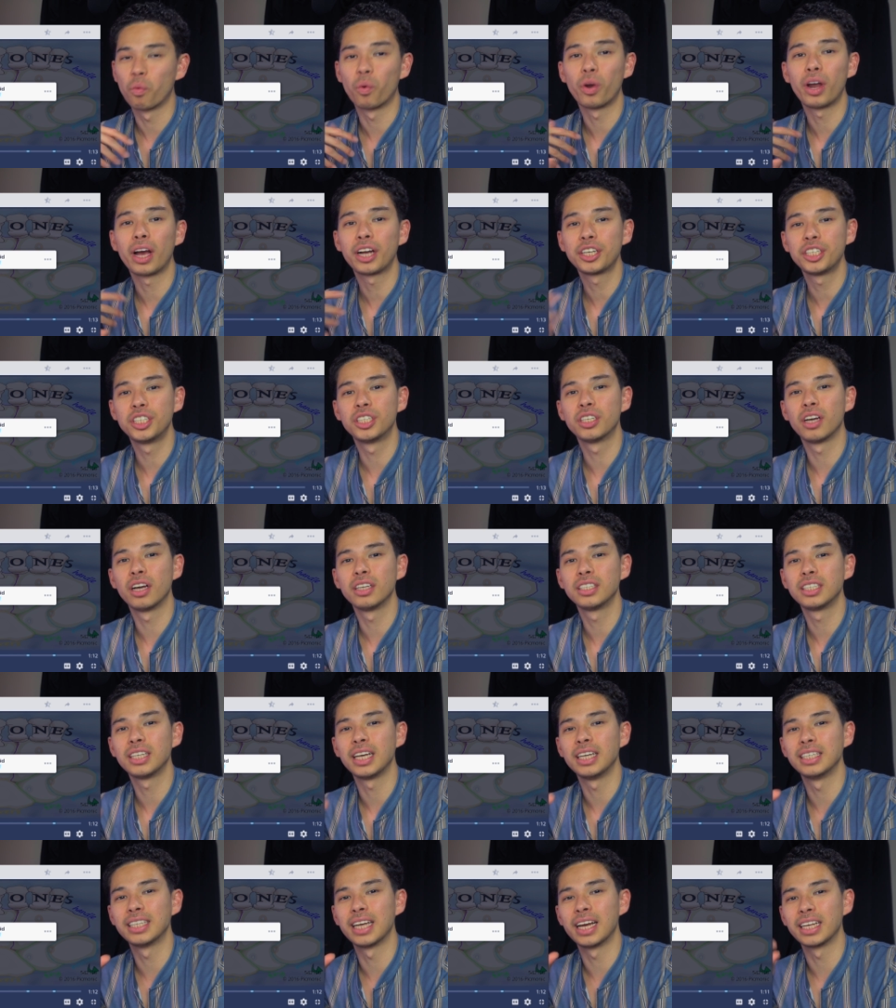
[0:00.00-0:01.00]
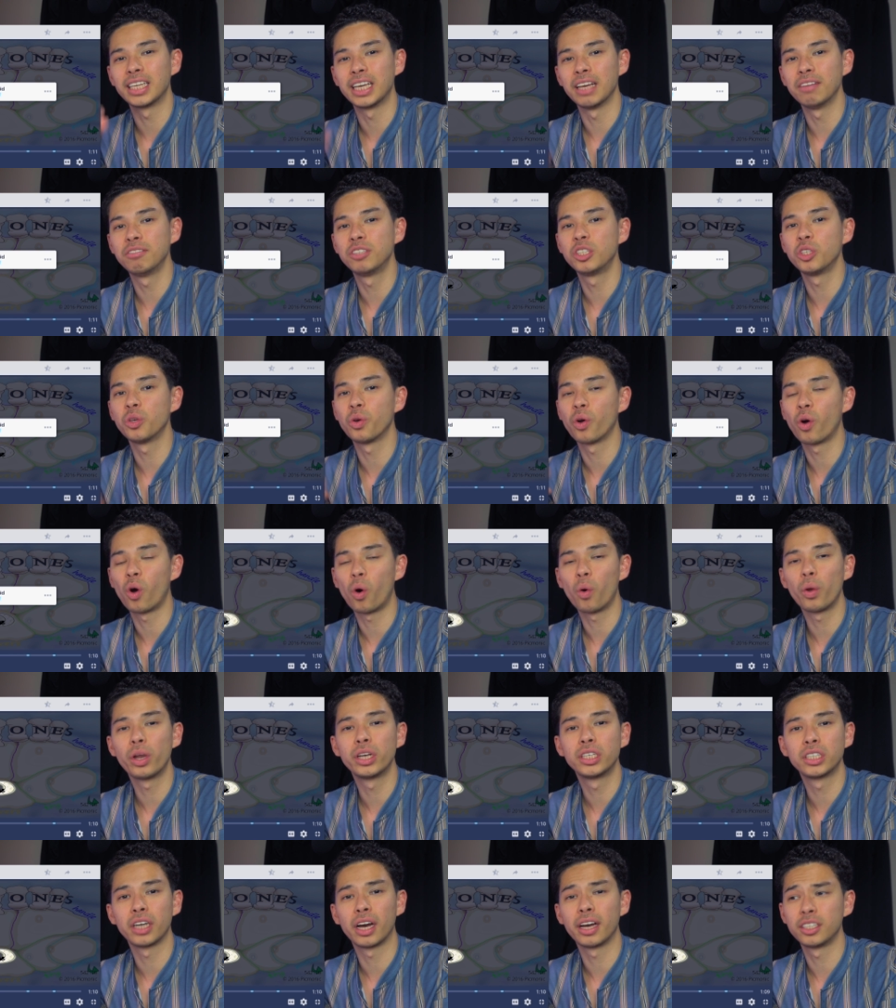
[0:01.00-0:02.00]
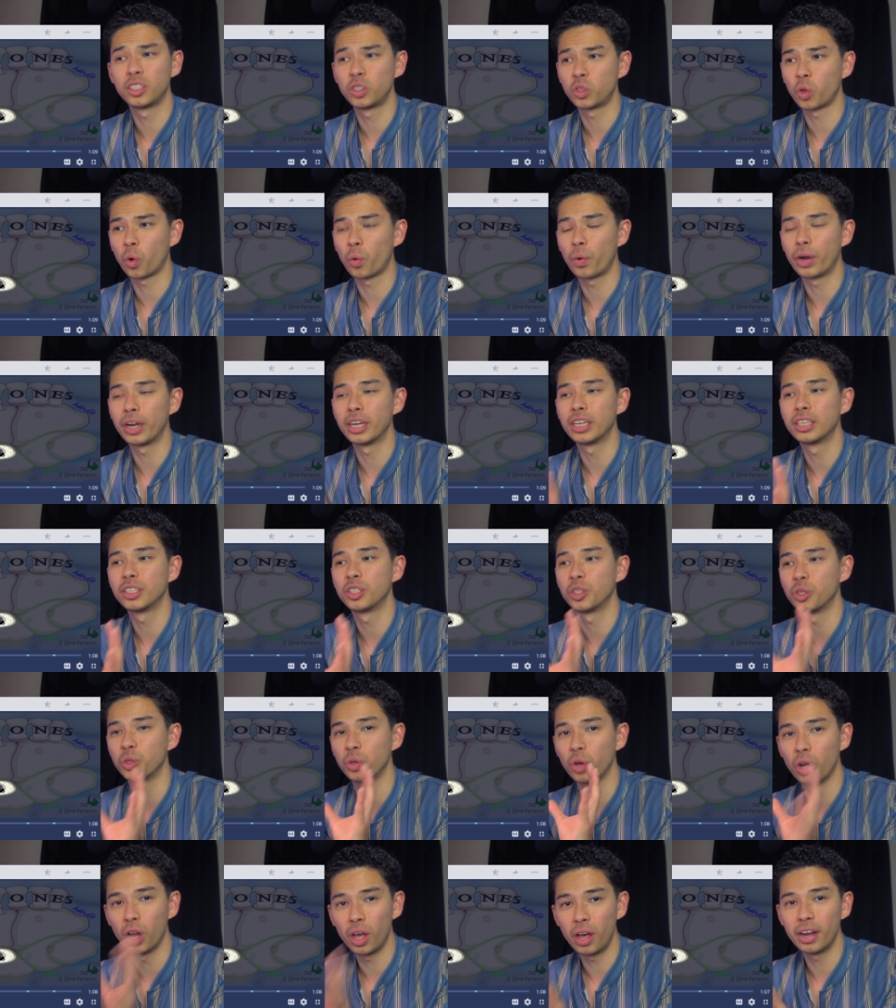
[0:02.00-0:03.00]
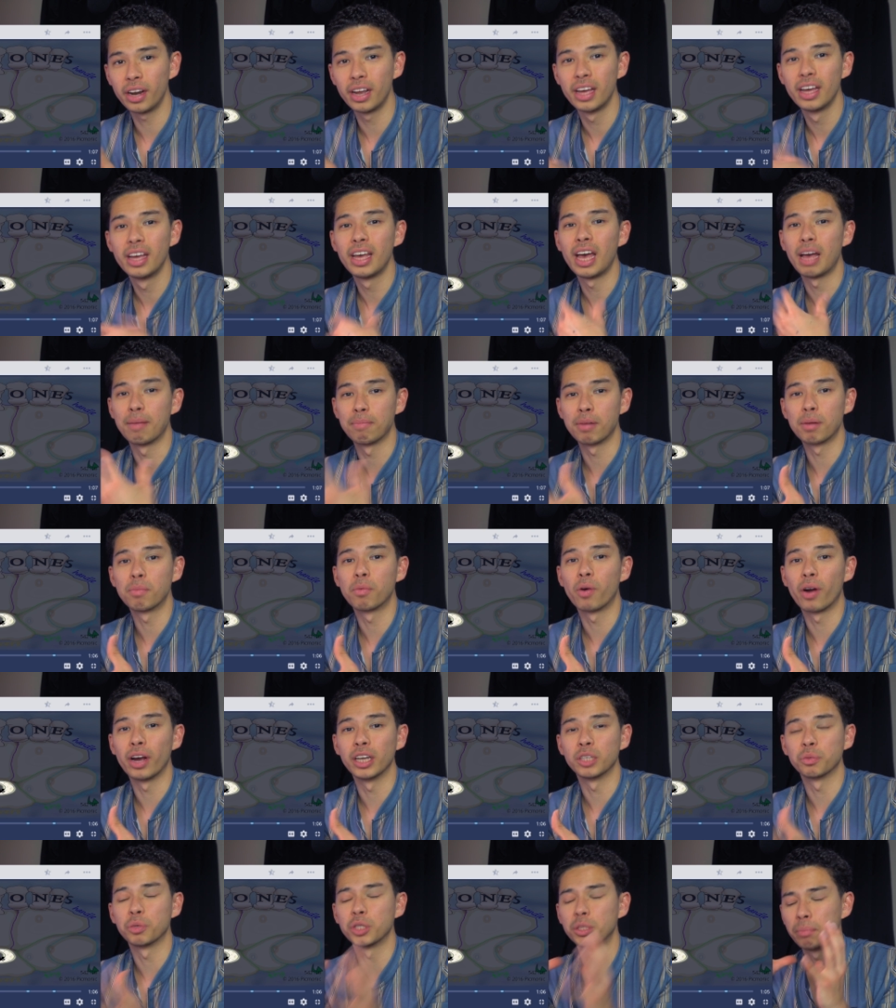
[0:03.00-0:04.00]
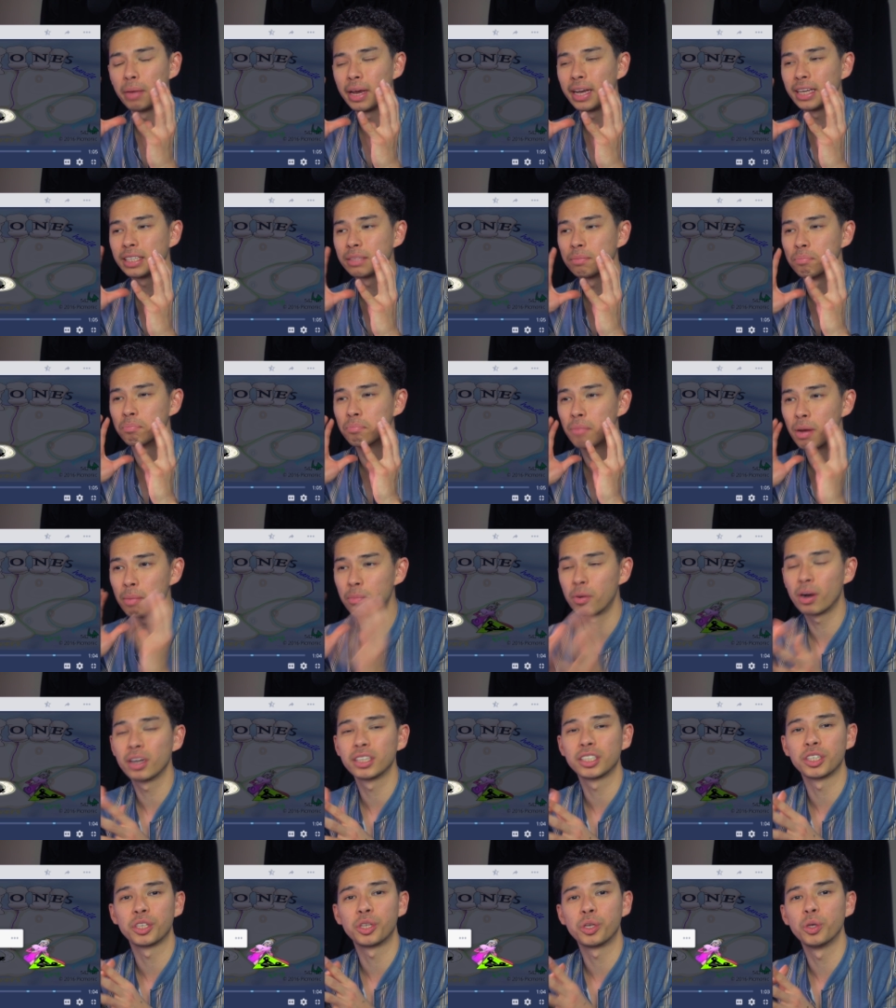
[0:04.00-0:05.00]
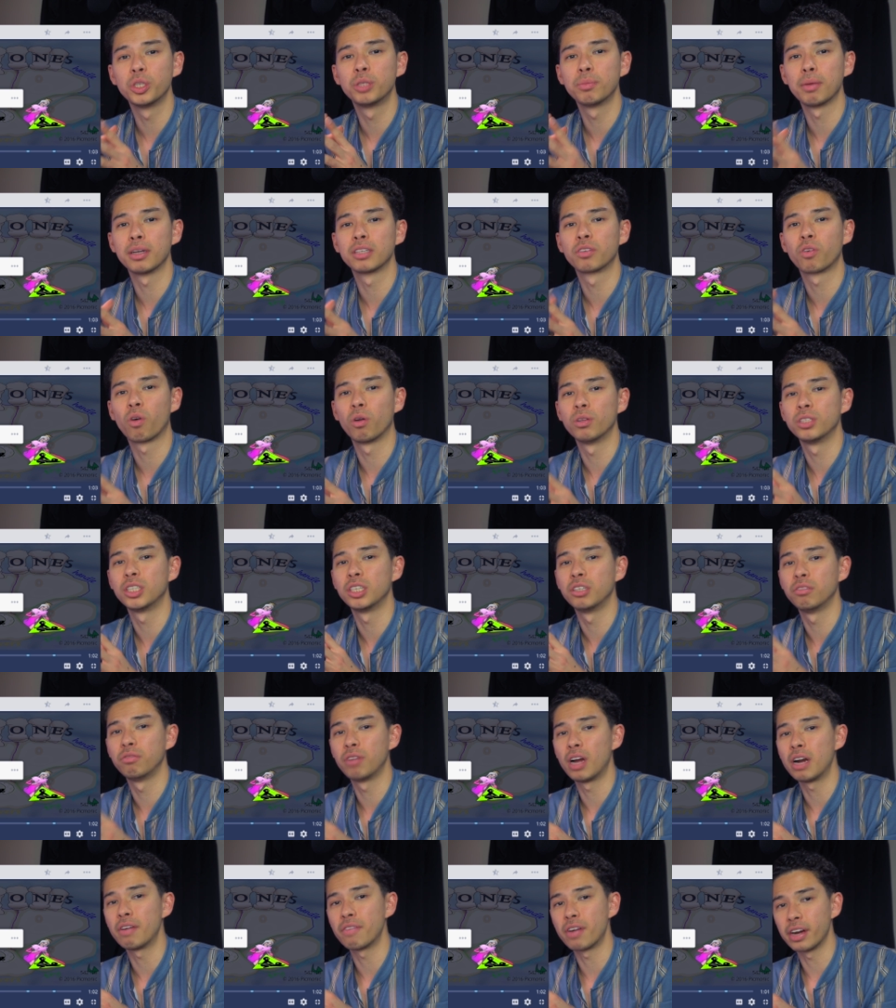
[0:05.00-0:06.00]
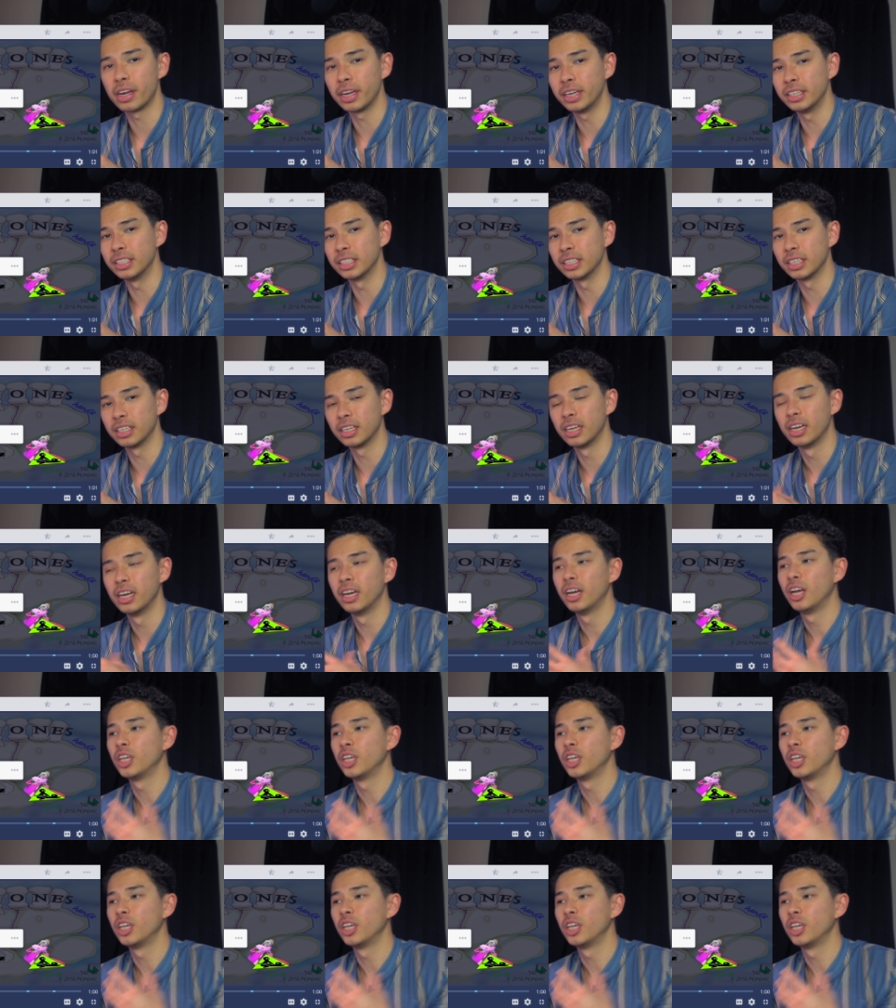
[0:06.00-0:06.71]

what actually does is that it gives you a whole entire story to learn and memorize, which makes memorizing huge amounts of content very, very easy.